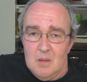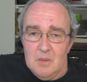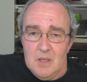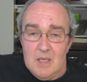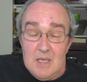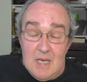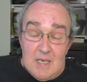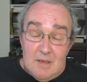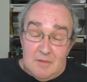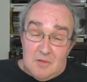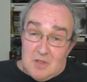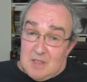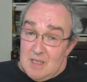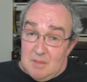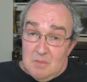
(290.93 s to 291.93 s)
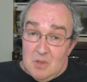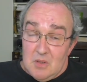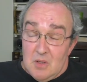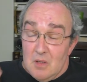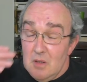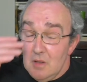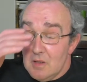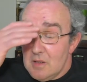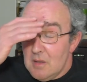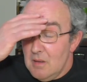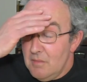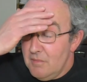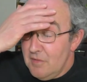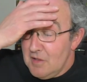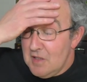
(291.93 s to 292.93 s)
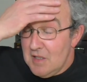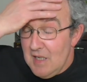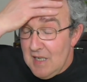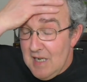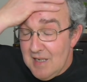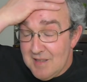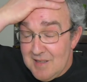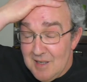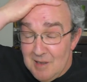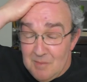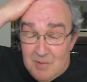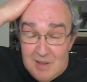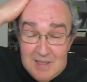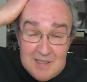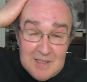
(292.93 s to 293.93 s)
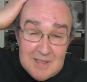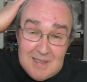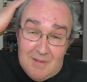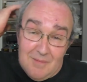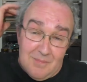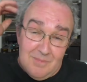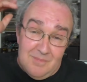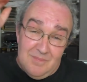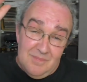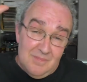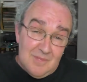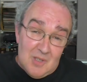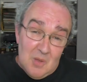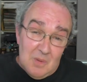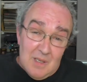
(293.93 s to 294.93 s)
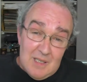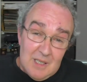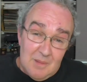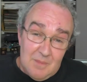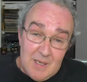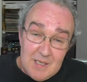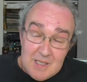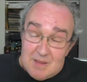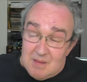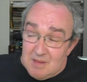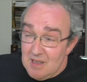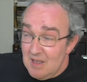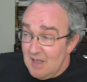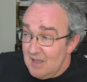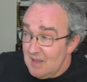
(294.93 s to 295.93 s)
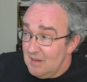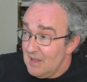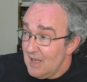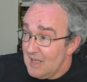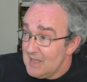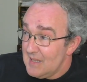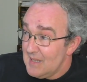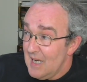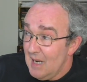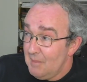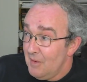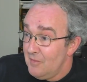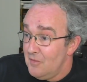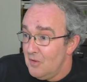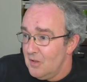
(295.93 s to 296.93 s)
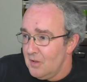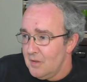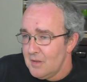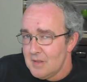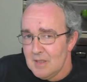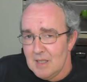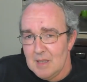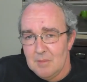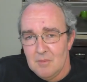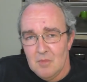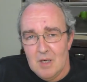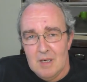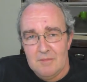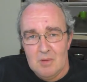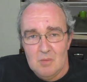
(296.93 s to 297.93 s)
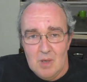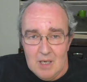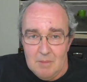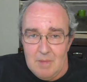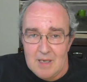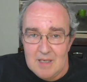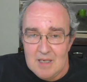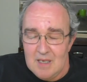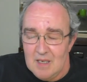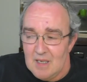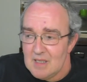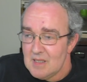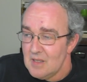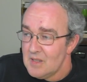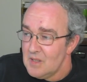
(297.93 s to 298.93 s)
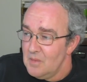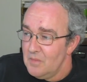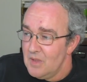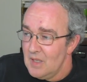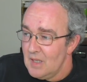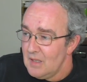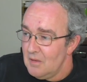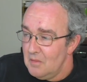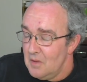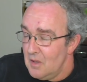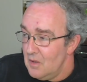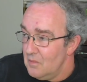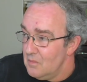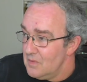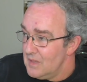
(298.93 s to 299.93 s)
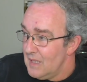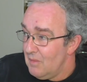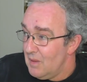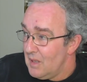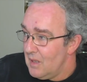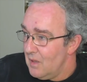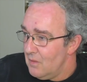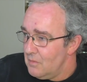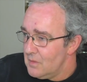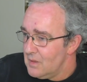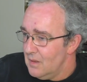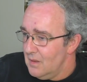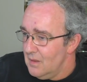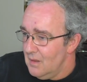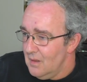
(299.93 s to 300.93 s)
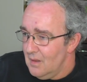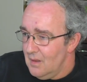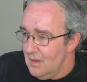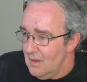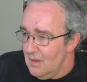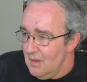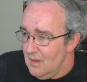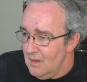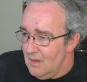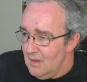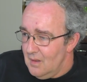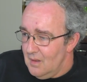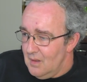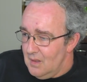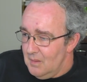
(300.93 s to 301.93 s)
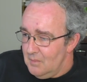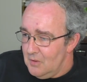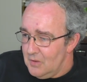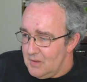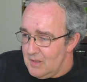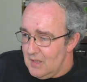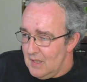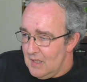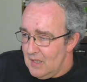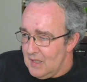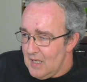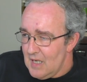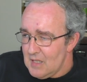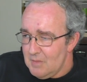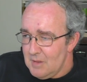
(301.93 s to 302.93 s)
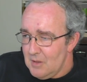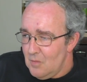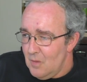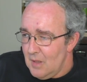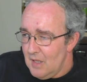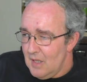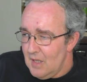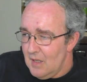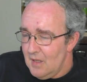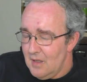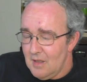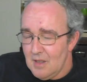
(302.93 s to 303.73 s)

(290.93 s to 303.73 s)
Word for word: but in the end I've just had McDonald's for tea, so I'll probably just have a couple of little bits uh, like snack before I go to sleep and what have you, while I'm editing this or something, I don't know, see how it goes. But uh, yeah, it's been quite a